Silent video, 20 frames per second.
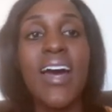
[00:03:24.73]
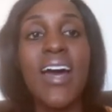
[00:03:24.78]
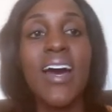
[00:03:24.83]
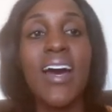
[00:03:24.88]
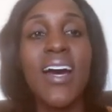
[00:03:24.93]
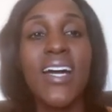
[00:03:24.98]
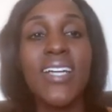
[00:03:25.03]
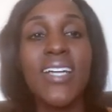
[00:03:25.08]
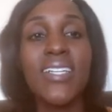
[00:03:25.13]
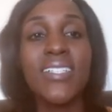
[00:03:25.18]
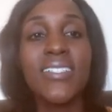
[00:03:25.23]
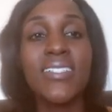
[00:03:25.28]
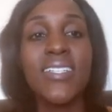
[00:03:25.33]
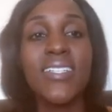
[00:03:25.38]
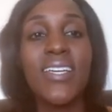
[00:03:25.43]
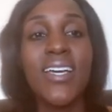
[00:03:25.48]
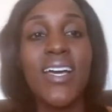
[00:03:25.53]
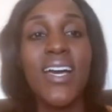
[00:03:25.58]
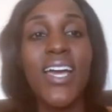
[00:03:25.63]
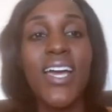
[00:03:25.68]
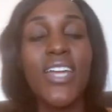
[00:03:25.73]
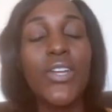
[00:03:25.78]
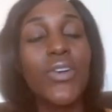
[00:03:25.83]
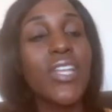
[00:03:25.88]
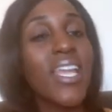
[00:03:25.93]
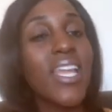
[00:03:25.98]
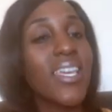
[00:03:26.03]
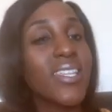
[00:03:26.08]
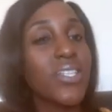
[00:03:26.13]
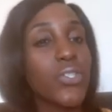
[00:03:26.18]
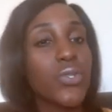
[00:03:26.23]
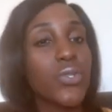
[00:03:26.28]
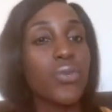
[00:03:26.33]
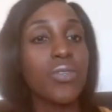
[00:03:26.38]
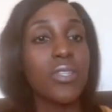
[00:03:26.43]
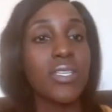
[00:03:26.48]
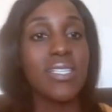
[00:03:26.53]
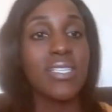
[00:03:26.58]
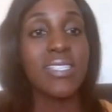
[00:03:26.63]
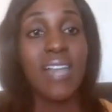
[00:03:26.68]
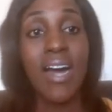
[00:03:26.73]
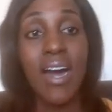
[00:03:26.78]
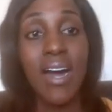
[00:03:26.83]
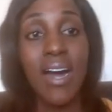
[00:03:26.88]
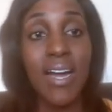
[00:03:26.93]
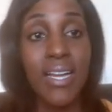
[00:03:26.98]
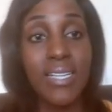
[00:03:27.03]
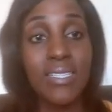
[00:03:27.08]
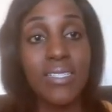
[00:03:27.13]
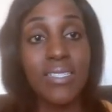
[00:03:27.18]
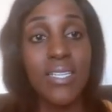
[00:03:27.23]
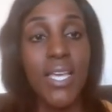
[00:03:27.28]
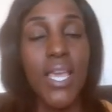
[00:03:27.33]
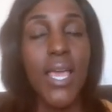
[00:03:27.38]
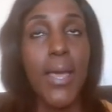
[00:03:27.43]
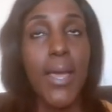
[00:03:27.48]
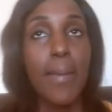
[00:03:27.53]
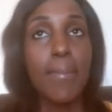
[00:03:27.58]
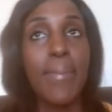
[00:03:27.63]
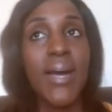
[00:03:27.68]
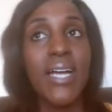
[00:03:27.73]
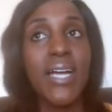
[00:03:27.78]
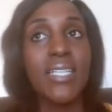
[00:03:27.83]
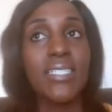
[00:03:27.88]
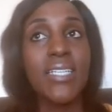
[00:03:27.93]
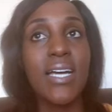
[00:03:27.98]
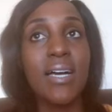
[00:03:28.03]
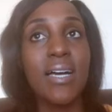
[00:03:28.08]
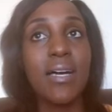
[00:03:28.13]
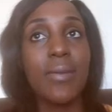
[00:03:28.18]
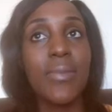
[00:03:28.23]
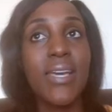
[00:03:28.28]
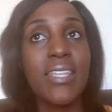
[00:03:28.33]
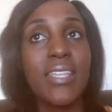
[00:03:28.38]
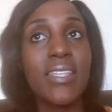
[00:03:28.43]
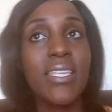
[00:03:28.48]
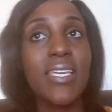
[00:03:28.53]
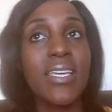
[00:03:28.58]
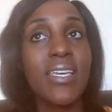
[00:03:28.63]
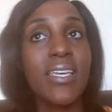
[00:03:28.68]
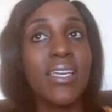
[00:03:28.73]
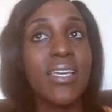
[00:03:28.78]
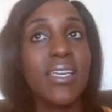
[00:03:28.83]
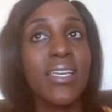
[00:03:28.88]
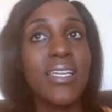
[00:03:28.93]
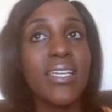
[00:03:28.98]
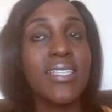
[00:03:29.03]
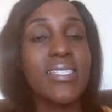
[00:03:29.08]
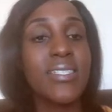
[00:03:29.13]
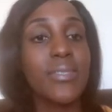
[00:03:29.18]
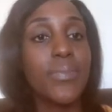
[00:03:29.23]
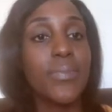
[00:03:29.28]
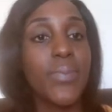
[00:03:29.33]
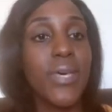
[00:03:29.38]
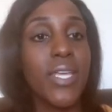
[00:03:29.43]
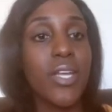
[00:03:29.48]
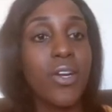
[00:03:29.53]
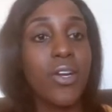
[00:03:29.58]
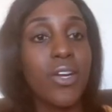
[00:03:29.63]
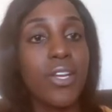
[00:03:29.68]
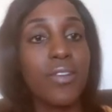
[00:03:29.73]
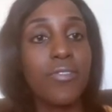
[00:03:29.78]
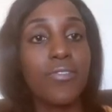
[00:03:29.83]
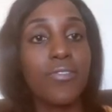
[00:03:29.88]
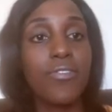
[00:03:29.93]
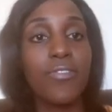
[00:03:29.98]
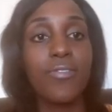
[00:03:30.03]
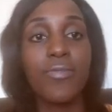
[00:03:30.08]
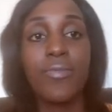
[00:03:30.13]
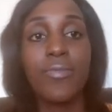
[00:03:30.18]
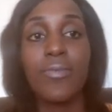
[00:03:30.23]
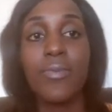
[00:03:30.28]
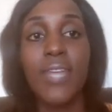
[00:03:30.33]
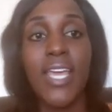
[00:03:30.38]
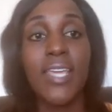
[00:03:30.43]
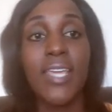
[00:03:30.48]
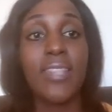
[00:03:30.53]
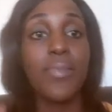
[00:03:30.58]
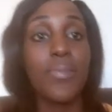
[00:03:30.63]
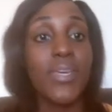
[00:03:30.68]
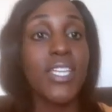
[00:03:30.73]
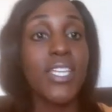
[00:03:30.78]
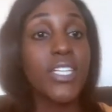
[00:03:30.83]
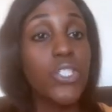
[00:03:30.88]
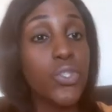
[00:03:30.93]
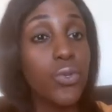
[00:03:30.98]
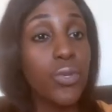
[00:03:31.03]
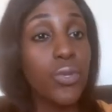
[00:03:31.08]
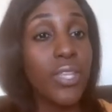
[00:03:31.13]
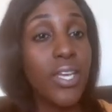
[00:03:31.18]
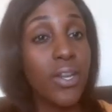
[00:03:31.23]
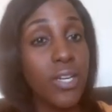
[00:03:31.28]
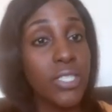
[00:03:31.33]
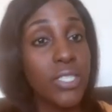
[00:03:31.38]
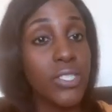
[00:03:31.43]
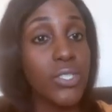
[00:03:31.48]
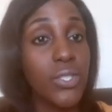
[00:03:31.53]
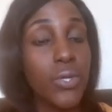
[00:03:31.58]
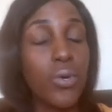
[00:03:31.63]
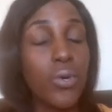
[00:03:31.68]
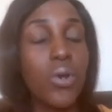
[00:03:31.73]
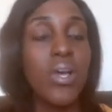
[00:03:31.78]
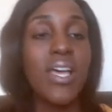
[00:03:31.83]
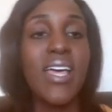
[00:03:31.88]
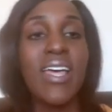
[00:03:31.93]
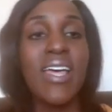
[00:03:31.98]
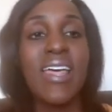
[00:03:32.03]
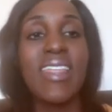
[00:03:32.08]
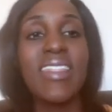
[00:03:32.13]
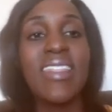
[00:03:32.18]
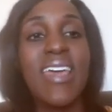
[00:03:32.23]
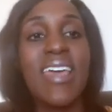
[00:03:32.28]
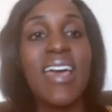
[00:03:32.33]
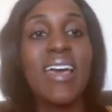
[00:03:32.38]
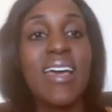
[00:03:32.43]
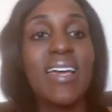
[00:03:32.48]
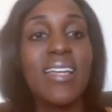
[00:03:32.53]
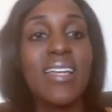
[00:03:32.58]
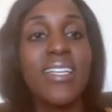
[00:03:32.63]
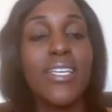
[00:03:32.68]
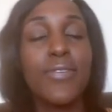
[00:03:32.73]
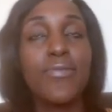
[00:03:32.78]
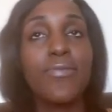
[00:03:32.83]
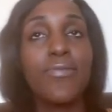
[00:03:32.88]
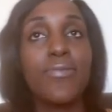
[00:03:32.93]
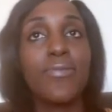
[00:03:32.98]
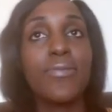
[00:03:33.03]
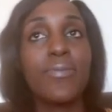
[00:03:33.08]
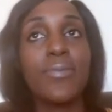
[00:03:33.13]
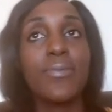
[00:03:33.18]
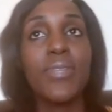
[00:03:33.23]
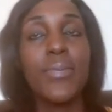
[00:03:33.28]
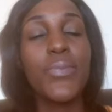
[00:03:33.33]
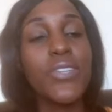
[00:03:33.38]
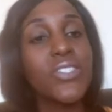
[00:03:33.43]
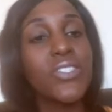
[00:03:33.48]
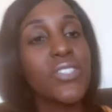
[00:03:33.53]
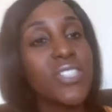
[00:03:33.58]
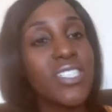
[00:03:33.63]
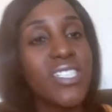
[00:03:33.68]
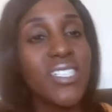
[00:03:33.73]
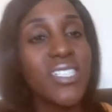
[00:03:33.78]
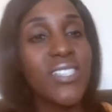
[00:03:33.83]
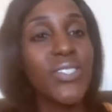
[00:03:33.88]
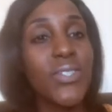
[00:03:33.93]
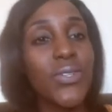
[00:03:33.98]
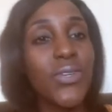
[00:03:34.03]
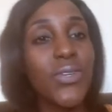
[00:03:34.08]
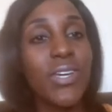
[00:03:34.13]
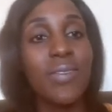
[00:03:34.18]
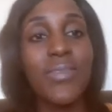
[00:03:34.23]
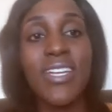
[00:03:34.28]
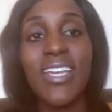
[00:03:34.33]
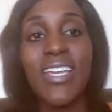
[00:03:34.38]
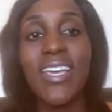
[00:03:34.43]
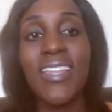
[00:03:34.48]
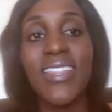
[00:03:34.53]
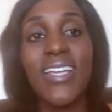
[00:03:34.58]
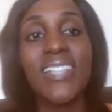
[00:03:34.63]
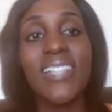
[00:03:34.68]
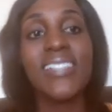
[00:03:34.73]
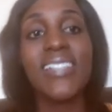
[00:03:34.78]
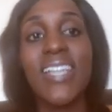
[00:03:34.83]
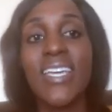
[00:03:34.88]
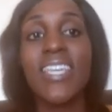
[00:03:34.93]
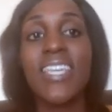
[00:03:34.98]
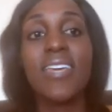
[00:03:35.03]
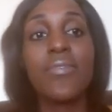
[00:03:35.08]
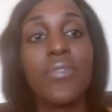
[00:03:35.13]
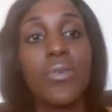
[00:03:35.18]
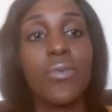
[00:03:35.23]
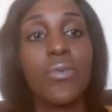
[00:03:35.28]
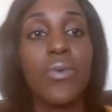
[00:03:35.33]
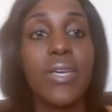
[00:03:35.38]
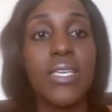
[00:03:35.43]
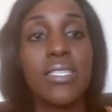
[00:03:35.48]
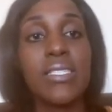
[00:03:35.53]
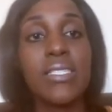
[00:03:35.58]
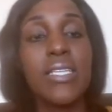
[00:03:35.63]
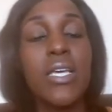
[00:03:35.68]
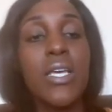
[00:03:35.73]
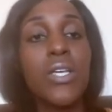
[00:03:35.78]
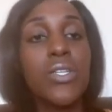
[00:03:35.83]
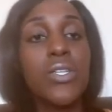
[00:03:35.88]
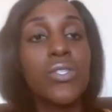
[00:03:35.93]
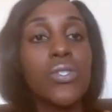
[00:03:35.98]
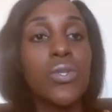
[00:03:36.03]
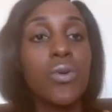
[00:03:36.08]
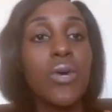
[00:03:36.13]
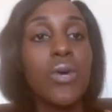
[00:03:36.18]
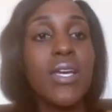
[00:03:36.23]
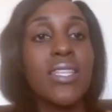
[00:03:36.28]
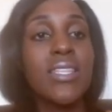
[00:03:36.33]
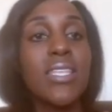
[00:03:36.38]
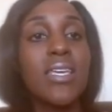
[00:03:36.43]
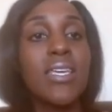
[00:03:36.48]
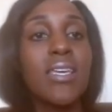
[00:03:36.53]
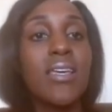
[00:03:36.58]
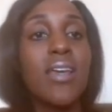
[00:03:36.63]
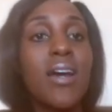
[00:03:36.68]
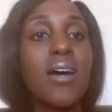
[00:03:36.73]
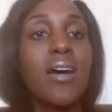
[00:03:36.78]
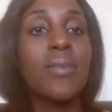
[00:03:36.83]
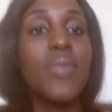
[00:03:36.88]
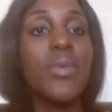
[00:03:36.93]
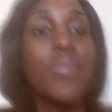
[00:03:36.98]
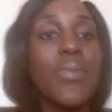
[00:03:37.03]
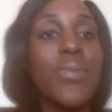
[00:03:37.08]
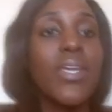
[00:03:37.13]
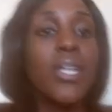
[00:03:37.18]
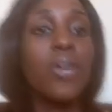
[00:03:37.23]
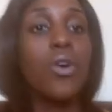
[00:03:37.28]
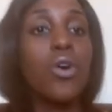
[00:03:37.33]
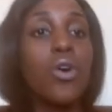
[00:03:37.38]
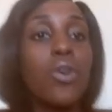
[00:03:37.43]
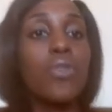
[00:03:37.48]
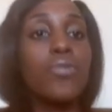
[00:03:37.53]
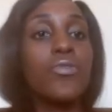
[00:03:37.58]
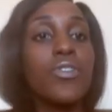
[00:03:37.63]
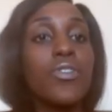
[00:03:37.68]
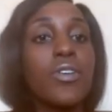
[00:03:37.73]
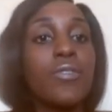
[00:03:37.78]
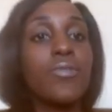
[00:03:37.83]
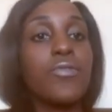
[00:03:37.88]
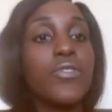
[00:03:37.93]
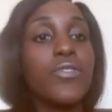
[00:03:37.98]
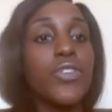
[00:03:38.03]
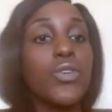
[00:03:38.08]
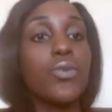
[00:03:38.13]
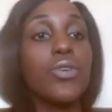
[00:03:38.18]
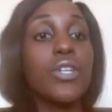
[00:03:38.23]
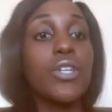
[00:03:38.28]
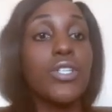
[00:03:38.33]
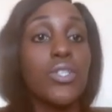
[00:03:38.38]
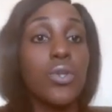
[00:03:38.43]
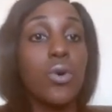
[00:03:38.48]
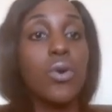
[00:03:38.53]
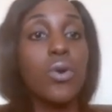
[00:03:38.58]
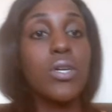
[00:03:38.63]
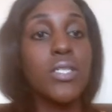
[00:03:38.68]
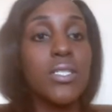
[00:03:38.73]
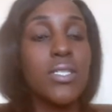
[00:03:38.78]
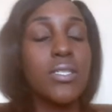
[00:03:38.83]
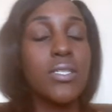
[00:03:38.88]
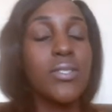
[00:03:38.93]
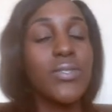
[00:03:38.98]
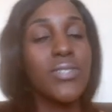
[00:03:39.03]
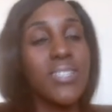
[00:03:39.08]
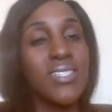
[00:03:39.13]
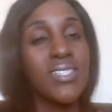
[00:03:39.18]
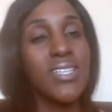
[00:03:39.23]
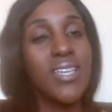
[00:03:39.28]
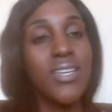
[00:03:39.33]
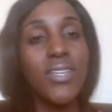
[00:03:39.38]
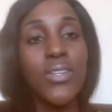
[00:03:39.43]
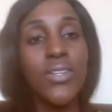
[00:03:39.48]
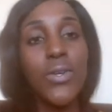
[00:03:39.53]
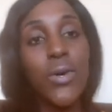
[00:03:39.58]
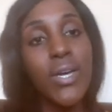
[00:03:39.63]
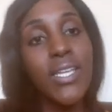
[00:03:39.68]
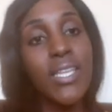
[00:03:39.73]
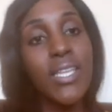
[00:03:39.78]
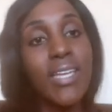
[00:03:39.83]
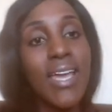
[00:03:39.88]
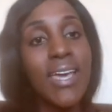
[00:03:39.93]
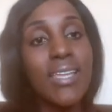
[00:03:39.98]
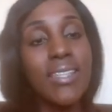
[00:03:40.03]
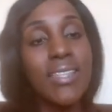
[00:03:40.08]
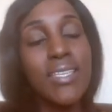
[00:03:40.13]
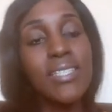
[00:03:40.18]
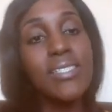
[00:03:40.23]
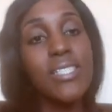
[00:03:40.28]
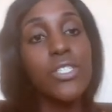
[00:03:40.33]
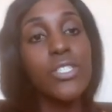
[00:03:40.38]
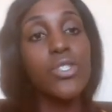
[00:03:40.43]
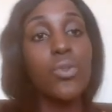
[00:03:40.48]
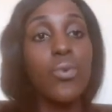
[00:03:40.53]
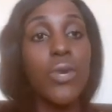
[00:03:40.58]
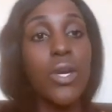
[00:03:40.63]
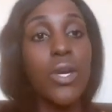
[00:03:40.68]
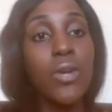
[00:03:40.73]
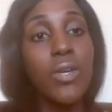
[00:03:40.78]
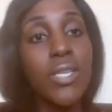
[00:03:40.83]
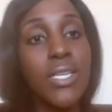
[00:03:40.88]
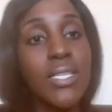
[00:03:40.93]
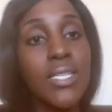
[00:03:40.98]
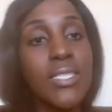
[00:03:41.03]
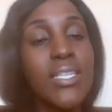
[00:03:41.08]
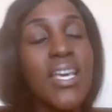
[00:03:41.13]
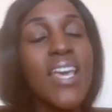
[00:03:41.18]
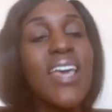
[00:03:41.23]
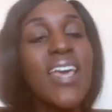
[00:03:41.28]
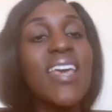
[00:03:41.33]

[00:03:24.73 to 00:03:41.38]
and I know like the truth is hard, but I think it's better if like the bitter truth hurts you than if the person cheats on you. I mean, like that's like even worse. So I think you're better off if you are taught to say, no, I didn't like this, and you work on it.